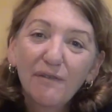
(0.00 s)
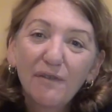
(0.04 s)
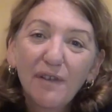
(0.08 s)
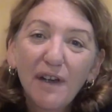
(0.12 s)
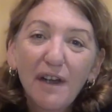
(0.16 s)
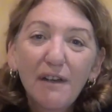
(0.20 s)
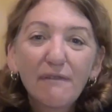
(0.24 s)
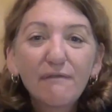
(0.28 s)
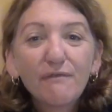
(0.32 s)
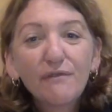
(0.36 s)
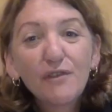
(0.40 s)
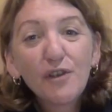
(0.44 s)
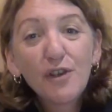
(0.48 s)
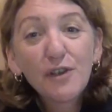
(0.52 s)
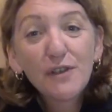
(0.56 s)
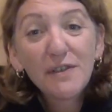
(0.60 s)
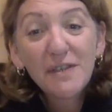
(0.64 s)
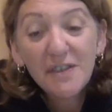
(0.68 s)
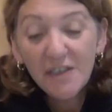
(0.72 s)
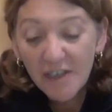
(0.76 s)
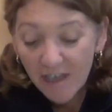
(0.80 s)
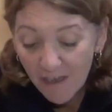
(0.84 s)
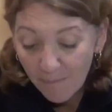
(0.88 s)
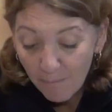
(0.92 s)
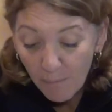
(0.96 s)
for our
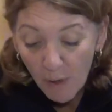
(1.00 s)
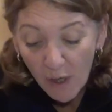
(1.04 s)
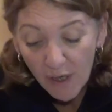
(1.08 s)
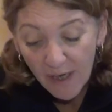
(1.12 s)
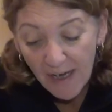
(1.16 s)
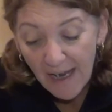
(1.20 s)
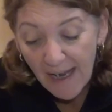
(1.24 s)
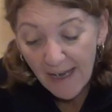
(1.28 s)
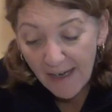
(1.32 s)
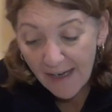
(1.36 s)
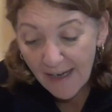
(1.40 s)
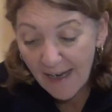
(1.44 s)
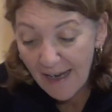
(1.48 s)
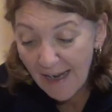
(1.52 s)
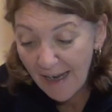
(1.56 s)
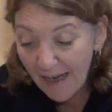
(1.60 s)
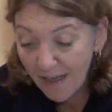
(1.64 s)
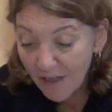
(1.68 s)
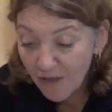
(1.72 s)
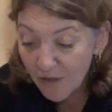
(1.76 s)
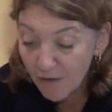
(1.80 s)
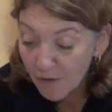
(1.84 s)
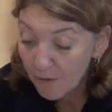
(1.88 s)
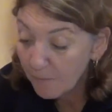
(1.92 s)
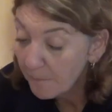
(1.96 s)
first tip on how to
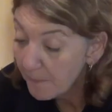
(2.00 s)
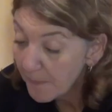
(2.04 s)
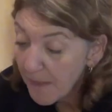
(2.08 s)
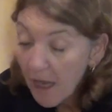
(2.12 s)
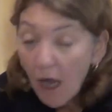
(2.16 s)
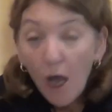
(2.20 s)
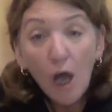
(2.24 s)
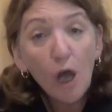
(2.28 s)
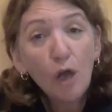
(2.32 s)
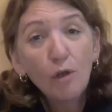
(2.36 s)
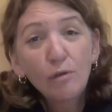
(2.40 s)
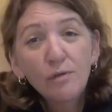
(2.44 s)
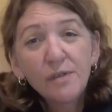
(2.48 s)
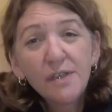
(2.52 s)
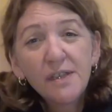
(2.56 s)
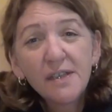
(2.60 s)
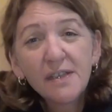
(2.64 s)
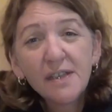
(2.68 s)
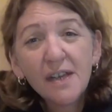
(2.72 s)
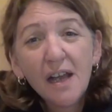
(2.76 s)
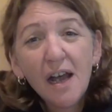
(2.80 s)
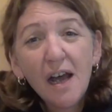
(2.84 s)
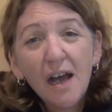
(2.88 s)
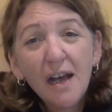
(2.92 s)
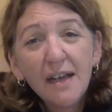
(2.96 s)
handle old
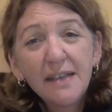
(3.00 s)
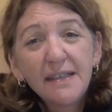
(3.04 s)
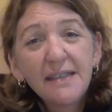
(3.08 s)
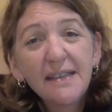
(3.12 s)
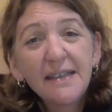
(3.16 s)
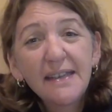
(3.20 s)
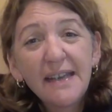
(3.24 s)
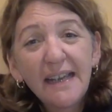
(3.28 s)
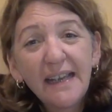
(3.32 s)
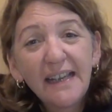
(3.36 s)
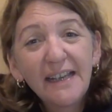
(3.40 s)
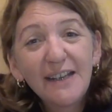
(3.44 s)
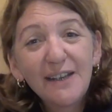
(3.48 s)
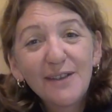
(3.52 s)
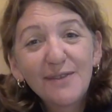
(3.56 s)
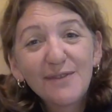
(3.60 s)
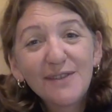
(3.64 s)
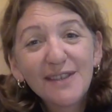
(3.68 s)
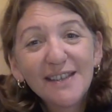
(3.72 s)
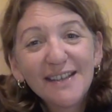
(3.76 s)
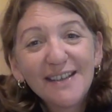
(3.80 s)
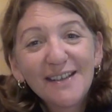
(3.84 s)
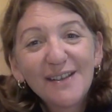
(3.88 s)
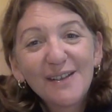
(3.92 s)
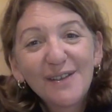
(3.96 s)
slides and
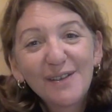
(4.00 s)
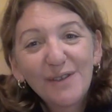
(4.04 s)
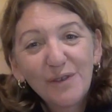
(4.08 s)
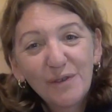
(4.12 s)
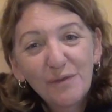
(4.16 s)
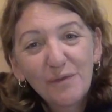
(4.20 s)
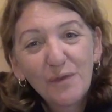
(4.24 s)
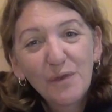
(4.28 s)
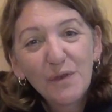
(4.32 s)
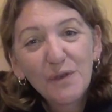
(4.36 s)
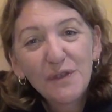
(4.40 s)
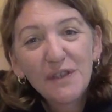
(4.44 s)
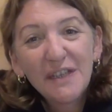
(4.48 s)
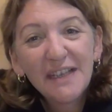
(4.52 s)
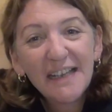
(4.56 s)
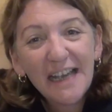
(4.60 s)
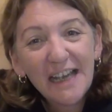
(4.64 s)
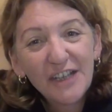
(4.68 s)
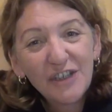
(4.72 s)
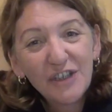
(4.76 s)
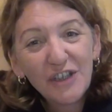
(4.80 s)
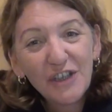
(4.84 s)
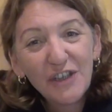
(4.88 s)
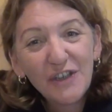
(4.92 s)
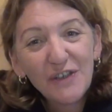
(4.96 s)
negatives. Look forward to
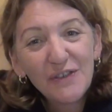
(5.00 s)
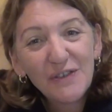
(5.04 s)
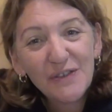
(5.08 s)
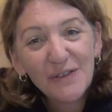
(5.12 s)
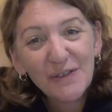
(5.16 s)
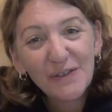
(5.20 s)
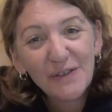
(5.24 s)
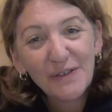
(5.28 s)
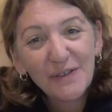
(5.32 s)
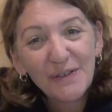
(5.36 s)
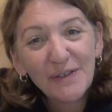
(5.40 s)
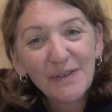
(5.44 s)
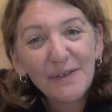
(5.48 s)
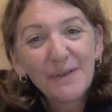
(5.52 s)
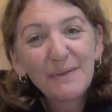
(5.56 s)
catching you soon.